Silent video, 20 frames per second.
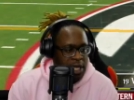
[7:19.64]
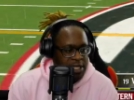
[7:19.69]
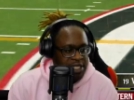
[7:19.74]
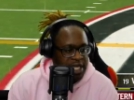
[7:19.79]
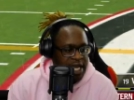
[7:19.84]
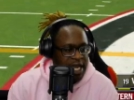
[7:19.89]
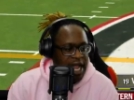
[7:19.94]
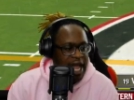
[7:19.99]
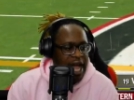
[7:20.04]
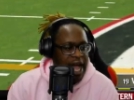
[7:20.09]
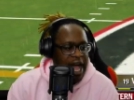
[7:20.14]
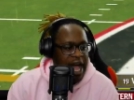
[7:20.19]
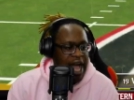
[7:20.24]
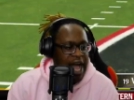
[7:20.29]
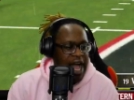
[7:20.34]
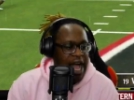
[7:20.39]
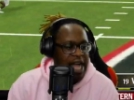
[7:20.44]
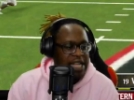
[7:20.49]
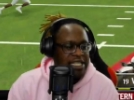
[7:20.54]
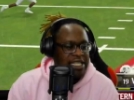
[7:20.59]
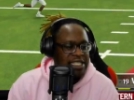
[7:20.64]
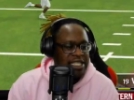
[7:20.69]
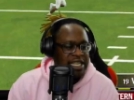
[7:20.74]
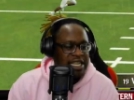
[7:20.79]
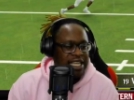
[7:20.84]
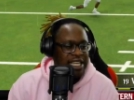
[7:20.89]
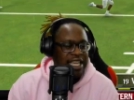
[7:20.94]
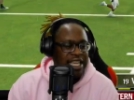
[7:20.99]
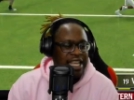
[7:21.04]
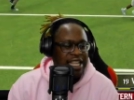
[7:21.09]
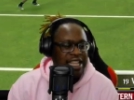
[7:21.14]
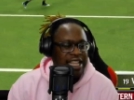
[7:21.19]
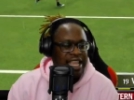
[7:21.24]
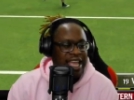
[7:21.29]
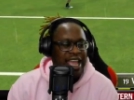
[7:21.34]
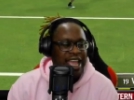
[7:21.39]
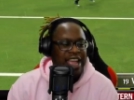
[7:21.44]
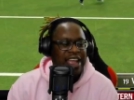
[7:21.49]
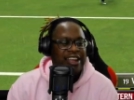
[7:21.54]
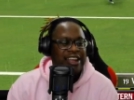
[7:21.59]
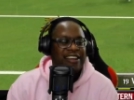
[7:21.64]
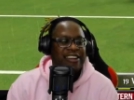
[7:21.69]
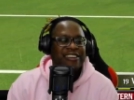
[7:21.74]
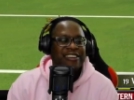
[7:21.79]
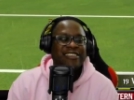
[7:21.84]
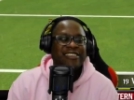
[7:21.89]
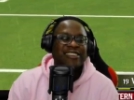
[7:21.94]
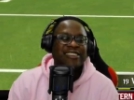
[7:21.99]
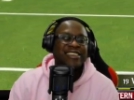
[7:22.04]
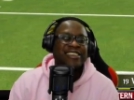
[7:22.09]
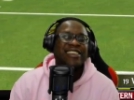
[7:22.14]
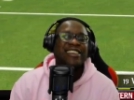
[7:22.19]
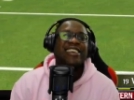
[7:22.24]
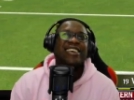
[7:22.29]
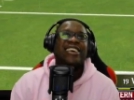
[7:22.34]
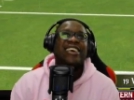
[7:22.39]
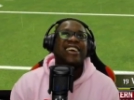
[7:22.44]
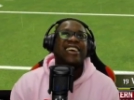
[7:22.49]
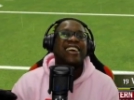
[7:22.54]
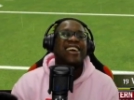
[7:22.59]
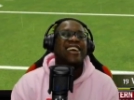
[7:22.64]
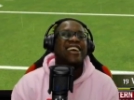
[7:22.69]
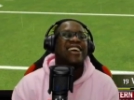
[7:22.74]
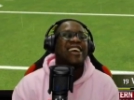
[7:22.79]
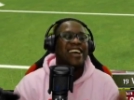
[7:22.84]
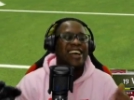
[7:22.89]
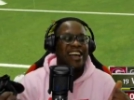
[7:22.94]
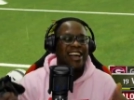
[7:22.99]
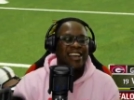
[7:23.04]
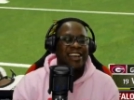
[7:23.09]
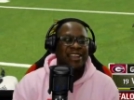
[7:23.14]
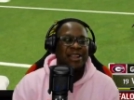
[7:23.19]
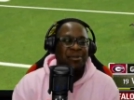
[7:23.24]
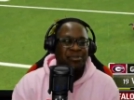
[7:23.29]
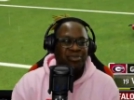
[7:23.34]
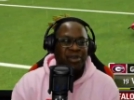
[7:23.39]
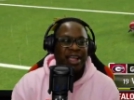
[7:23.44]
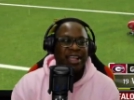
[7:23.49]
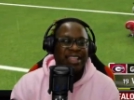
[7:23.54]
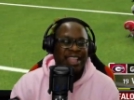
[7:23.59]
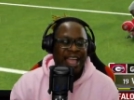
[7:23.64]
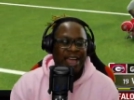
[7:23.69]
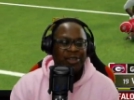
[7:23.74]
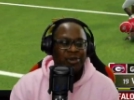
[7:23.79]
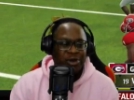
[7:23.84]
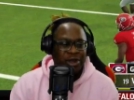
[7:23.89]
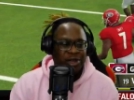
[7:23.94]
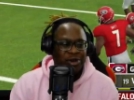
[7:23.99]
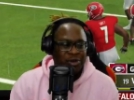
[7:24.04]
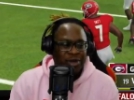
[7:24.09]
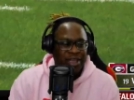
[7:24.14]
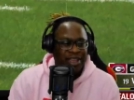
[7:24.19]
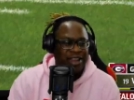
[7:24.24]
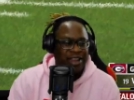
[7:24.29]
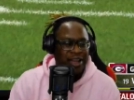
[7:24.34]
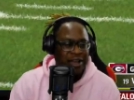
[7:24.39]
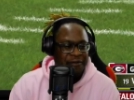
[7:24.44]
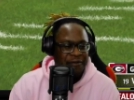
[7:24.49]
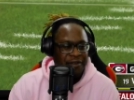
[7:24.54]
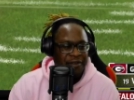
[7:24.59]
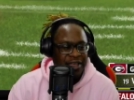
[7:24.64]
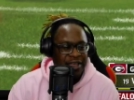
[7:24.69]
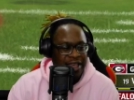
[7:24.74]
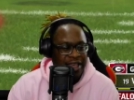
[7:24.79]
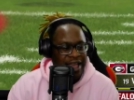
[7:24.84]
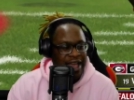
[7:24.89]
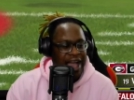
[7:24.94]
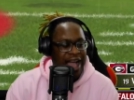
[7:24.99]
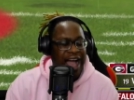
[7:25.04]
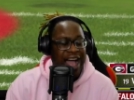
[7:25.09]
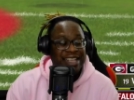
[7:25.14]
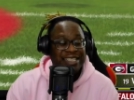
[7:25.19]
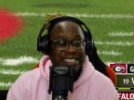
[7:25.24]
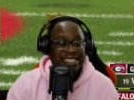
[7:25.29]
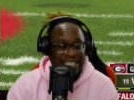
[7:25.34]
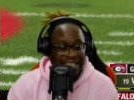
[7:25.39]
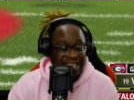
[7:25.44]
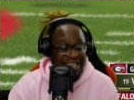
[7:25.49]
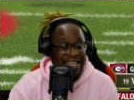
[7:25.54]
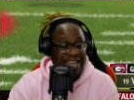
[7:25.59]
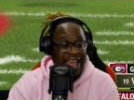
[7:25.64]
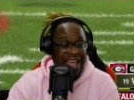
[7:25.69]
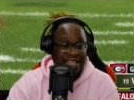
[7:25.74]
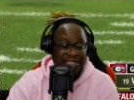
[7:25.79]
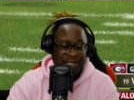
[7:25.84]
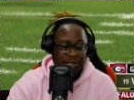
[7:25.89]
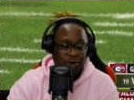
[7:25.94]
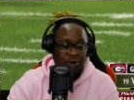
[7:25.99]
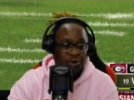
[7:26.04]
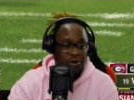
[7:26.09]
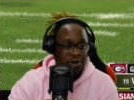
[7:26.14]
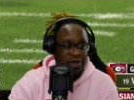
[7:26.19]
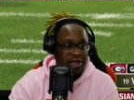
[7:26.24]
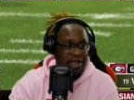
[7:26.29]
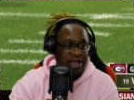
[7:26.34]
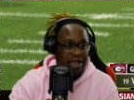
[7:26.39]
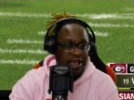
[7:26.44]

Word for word: I seen it. Ah, oh, I just couldn't get there. Ah, I couldn't break down on it quick enough. I seen that too.